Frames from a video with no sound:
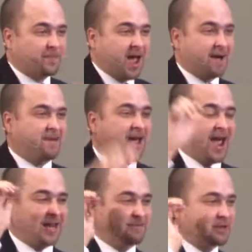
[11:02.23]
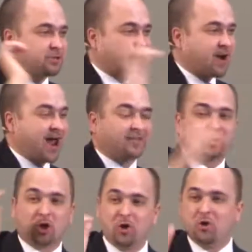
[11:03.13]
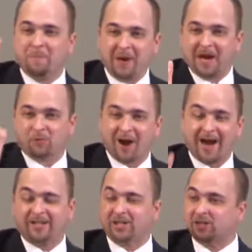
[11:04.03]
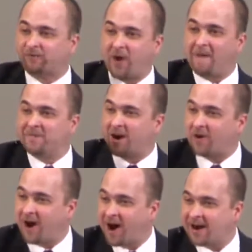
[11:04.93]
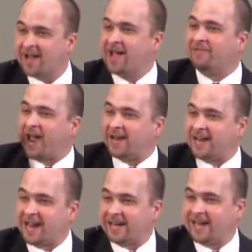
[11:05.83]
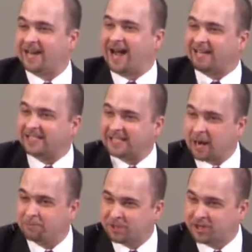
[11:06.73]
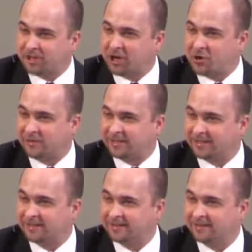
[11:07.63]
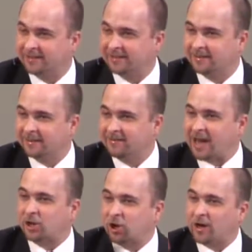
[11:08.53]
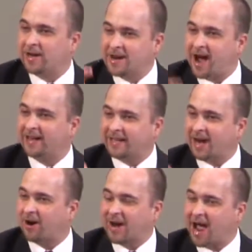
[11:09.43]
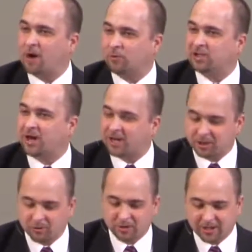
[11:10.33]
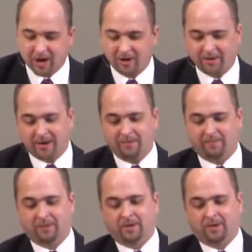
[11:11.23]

them and give them strength to be righteous from their heart. They needed a substitute. They could not carry out what Joshua was telling them.